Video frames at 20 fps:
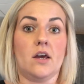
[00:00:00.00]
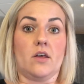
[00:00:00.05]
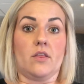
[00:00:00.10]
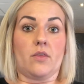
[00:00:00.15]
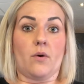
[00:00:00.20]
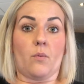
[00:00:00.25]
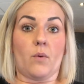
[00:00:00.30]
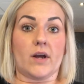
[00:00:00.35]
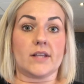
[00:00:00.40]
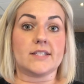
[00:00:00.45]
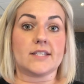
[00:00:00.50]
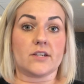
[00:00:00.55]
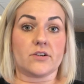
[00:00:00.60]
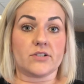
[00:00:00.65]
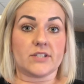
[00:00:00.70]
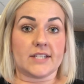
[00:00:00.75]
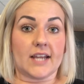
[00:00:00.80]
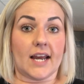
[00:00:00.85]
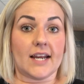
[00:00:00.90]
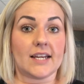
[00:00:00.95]
the ones that are
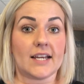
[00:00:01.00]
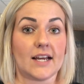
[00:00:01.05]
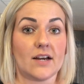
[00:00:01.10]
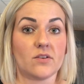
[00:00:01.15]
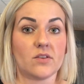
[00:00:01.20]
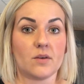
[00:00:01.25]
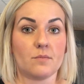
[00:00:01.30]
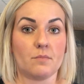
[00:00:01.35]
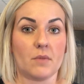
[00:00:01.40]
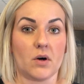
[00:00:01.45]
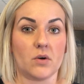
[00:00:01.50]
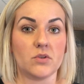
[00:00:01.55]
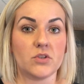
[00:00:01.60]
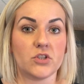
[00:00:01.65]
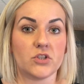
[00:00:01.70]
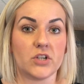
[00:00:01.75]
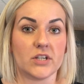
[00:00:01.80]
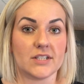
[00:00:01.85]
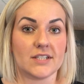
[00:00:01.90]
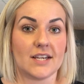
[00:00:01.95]
standing out the
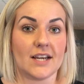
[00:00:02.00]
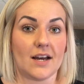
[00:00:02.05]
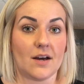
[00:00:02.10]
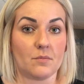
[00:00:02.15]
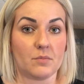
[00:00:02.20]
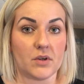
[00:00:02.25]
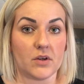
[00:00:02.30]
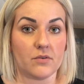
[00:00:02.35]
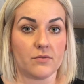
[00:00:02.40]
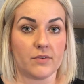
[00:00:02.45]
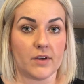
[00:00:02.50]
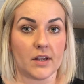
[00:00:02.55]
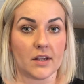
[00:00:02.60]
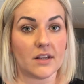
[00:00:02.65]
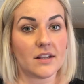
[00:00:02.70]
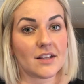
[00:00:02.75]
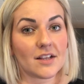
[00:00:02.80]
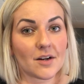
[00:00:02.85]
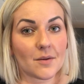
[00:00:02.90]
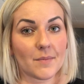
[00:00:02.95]
most just to help you feel
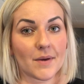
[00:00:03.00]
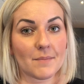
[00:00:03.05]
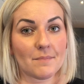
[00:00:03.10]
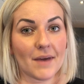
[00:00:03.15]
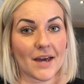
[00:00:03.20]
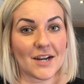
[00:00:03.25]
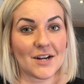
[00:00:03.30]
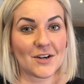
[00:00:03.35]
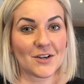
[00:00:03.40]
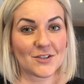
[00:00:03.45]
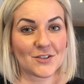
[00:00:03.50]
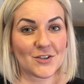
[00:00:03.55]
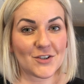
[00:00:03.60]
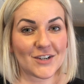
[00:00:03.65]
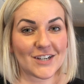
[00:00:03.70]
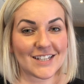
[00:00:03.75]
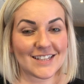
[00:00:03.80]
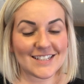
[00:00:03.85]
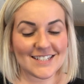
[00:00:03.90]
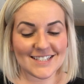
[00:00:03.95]
a little bit better
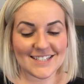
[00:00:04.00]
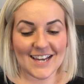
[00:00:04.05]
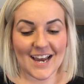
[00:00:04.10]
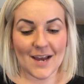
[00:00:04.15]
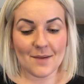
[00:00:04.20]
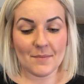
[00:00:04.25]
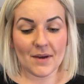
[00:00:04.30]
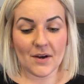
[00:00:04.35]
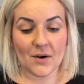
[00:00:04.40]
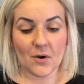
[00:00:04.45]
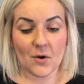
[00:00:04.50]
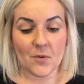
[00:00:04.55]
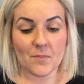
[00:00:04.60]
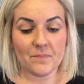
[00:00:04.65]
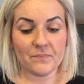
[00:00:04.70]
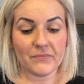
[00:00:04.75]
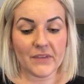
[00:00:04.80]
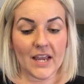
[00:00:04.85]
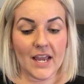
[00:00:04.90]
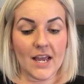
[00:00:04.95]
during this time at home.
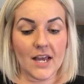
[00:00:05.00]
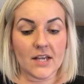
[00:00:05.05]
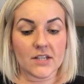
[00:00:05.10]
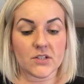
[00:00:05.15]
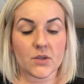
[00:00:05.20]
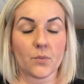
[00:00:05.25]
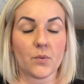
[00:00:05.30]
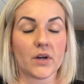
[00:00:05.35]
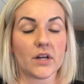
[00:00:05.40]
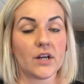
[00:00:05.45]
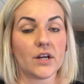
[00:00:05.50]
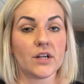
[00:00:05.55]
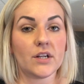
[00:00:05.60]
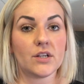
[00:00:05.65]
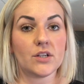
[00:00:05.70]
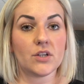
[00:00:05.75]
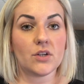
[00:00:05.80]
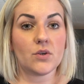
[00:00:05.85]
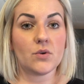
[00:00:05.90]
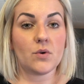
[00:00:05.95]
So what you're
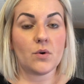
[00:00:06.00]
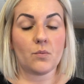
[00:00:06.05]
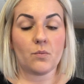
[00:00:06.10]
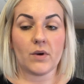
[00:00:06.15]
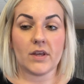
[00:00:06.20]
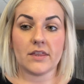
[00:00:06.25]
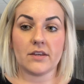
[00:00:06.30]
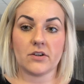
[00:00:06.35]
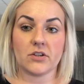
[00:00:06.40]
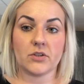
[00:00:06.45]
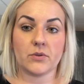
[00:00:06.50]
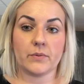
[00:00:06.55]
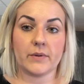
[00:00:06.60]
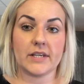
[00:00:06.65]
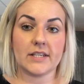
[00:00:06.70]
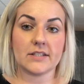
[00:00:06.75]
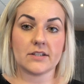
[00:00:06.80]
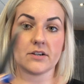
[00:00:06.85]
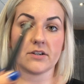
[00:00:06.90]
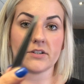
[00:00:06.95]
going to do with your
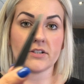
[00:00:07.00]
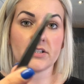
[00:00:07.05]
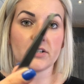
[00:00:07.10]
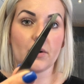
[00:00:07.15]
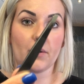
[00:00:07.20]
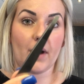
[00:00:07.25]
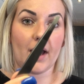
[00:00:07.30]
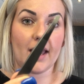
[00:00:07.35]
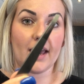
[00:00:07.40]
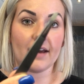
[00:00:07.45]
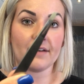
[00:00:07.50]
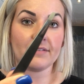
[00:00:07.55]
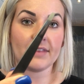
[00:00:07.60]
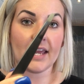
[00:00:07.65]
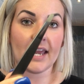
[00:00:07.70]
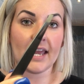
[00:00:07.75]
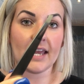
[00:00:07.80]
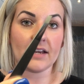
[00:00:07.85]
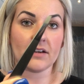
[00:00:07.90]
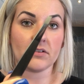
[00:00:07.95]
tweezers, so I have
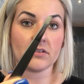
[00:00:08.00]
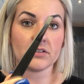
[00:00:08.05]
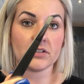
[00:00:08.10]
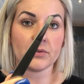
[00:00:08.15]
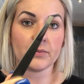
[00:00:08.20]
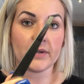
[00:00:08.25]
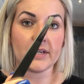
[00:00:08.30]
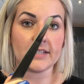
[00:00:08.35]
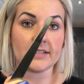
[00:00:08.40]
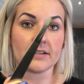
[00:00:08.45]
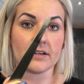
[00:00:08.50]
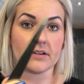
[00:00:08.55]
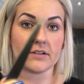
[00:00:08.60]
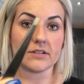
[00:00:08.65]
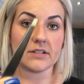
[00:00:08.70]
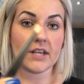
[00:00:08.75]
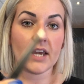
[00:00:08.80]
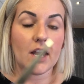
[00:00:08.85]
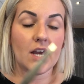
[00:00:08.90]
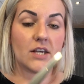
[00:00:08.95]
the angle
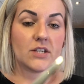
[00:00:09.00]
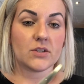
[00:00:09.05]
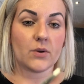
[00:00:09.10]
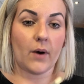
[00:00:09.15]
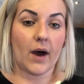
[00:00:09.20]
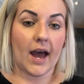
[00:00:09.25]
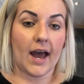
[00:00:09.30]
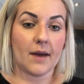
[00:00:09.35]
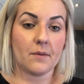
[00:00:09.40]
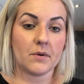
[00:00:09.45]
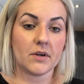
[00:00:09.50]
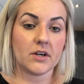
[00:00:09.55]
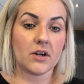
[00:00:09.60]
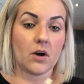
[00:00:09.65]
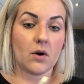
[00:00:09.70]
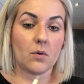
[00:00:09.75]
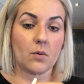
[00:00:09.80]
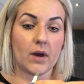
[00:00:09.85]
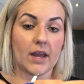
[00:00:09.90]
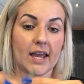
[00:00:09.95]
tweezers, so I would
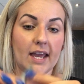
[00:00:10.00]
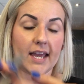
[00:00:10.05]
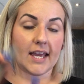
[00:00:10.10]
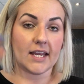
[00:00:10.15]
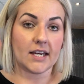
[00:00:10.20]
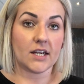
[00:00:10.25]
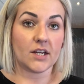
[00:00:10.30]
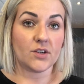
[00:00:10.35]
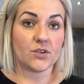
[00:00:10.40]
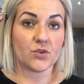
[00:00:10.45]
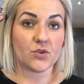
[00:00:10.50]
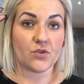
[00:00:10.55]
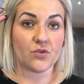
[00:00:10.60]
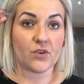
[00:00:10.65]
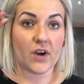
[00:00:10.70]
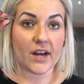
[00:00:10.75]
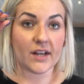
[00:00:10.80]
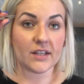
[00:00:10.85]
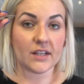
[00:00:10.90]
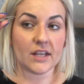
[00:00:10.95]
go in
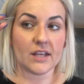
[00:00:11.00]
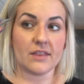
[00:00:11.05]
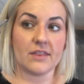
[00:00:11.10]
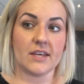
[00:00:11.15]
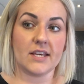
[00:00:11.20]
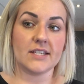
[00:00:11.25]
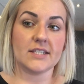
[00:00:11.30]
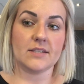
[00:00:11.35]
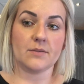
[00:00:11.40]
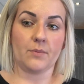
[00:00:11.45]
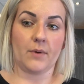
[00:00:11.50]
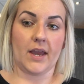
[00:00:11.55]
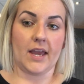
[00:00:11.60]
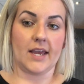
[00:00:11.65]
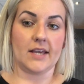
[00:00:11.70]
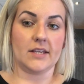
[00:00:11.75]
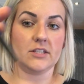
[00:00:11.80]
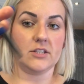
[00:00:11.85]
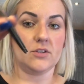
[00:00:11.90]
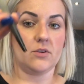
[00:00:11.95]
directly this
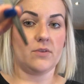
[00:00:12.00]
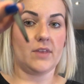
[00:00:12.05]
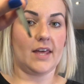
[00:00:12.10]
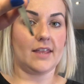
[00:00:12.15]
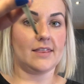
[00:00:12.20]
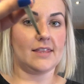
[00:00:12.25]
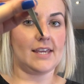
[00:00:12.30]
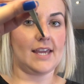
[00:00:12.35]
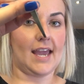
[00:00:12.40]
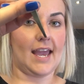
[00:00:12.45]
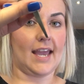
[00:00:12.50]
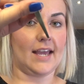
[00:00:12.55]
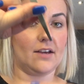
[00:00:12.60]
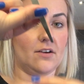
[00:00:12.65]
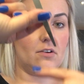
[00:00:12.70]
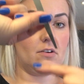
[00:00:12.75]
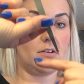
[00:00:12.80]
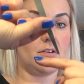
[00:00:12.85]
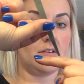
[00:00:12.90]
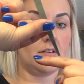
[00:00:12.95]
way so that the
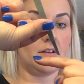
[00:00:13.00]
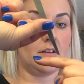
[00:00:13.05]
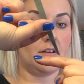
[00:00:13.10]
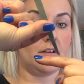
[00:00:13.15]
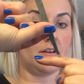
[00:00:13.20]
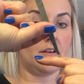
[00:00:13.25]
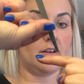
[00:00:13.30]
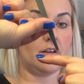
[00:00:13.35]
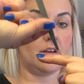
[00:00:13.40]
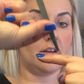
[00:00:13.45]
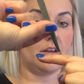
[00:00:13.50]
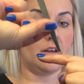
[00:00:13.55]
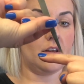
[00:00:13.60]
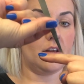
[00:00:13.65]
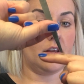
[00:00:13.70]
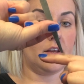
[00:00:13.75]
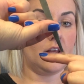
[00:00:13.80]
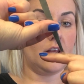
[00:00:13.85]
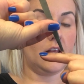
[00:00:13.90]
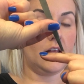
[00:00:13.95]
angle
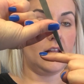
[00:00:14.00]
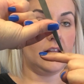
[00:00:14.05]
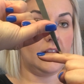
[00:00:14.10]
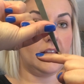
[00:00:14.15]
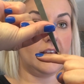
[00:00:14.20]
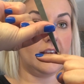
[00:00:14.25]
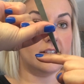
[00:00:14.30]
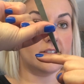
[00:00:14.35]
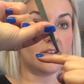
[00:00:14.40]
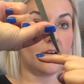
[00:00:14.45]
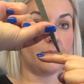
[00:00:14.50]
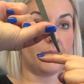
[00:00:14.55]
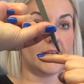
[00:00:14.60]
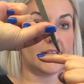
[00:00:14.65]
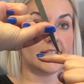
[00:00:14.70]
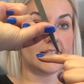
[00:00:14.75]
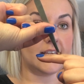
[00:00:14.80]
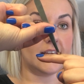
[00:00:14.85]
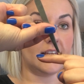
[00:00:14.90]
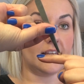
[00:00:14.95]
lays on my
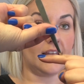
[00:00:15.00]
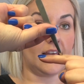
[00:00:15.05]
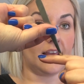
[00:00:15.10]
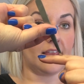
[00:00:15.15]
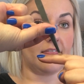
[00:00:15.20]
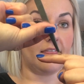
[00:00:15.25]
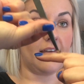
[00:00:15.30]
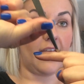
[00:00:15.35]
skin like